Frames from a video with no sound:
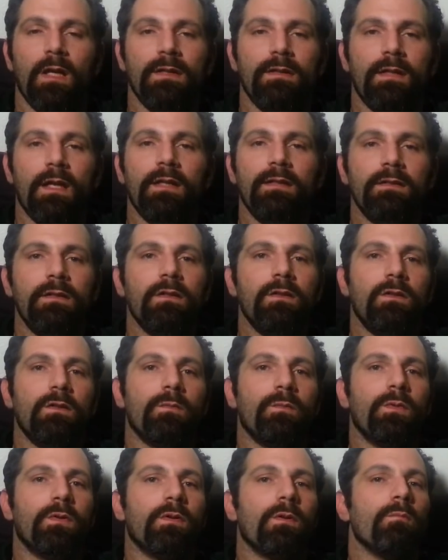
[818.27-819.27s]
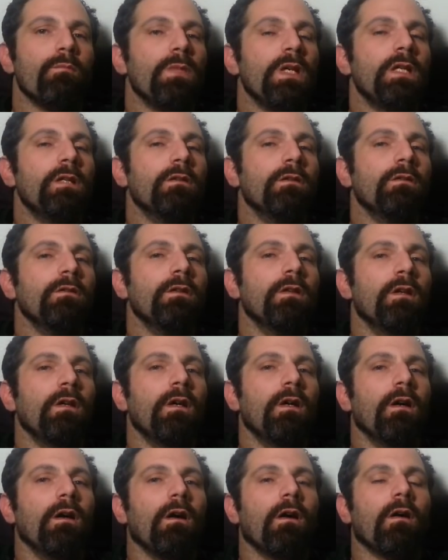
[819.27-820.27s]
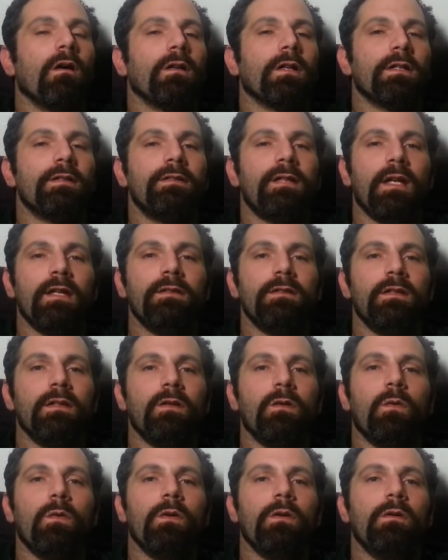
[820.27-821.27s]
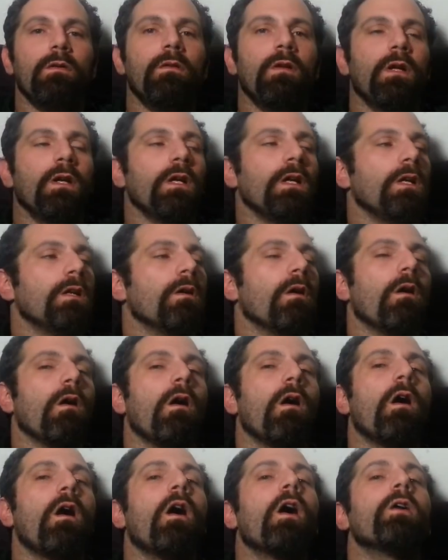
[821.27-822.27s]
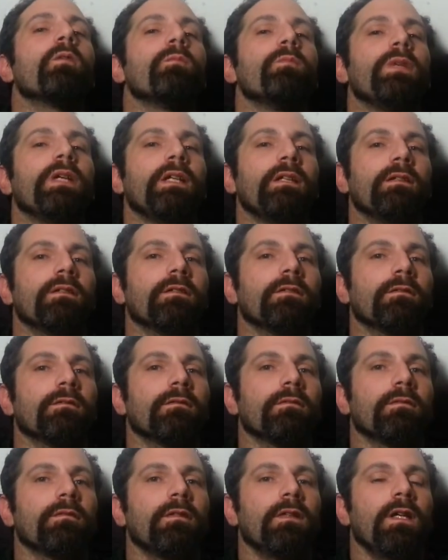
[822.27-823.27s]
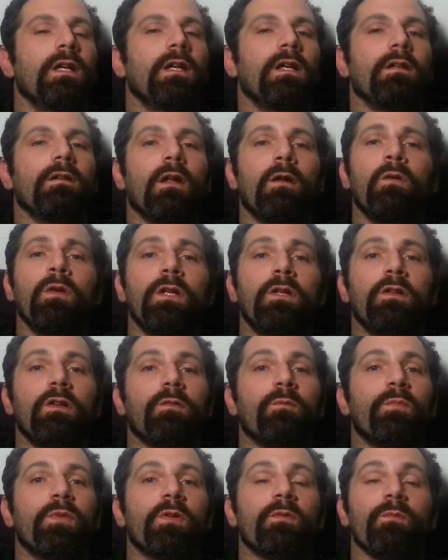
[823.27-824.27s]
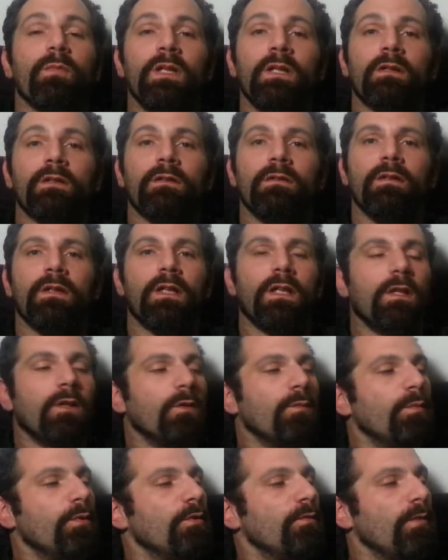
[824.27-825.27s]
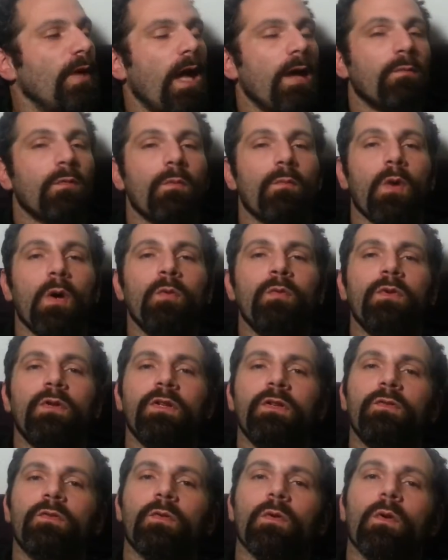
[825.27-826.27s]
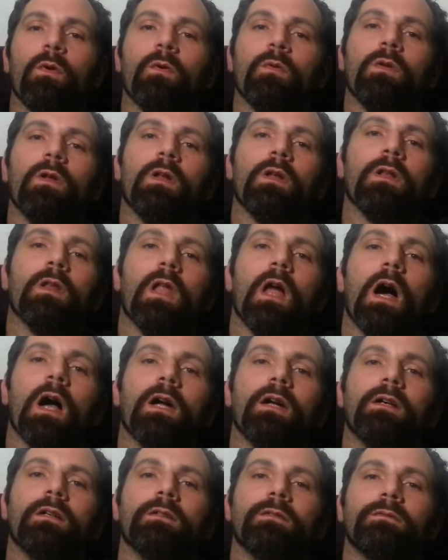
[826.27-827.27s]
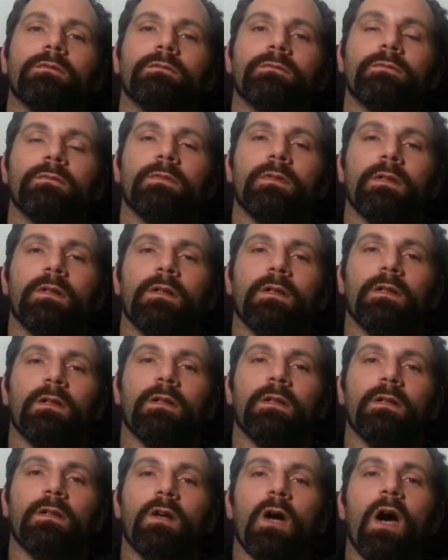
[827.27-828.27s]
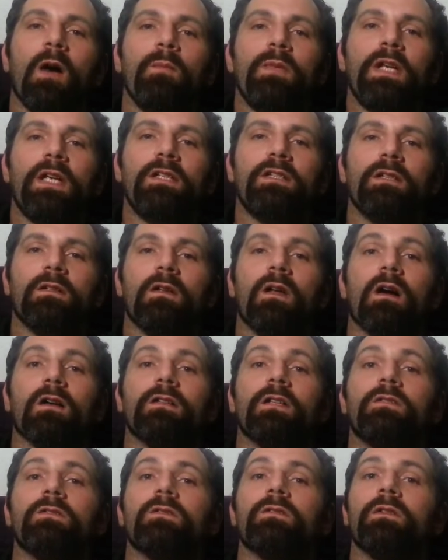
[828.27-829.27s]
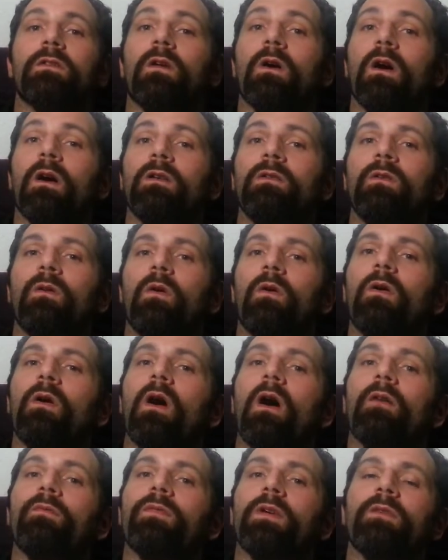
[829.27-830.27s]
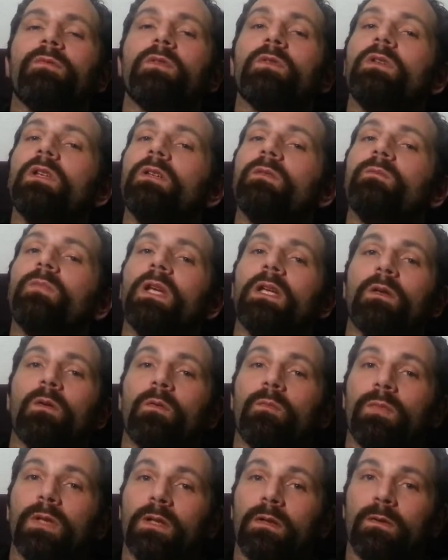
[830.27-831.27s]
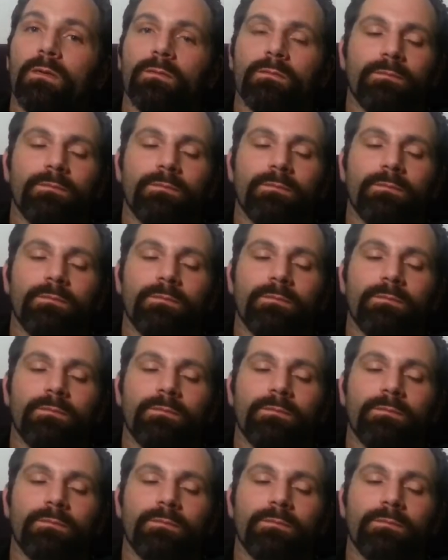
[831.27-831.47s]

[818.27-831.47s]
Tesla could have put a meter on a Tesla coil in a heartbeat. Not only could he have put a meter, he could have put a remote control lock. Combination lock that turned it on or off if you didn't pay your bill.